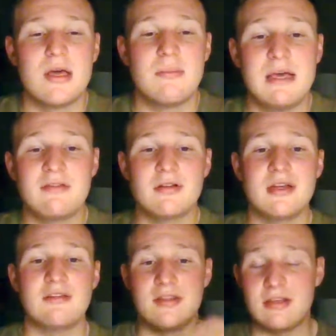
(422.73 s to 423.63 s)
Basically,
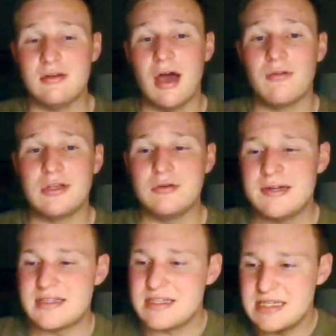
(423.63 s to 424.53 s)
it's how the
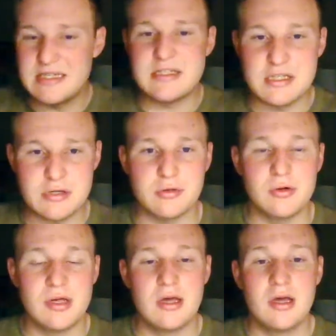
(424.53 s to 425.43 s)
unit sees you.
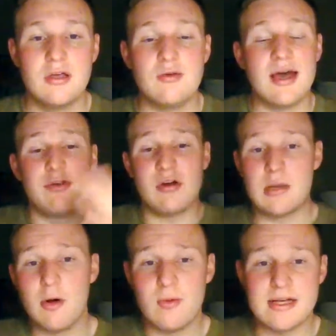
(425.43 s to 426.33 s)
You have your
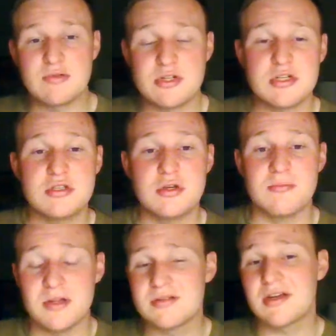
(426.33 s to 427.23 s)
MOS, which is your
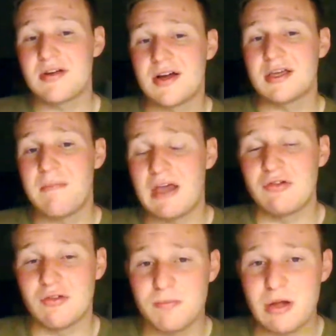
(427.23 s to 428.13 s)
military
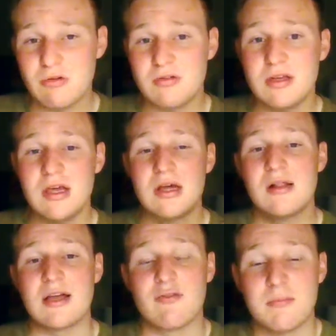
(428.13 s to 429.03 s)
occupational specialty.
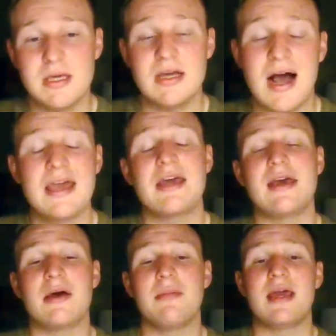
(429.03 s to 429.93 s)
Like for me, I
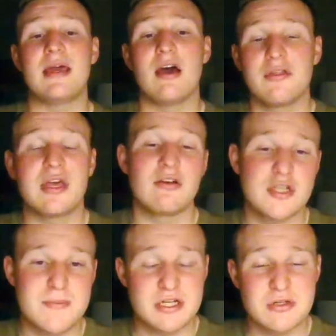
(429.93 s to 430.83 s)
am a healthcare
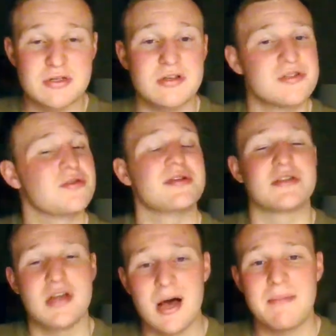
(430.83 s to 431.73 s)
specialist, also known as a
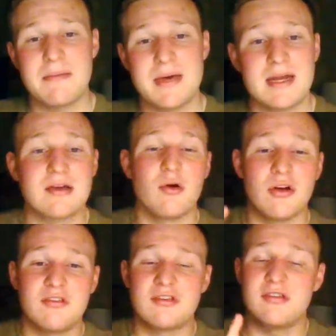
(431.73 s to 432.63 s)
combat medic or a
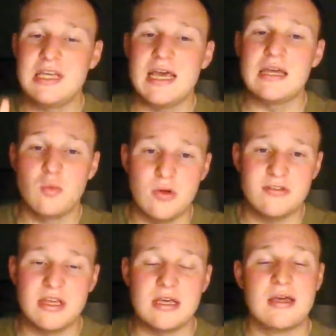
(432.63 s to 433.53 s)
68 whiskey.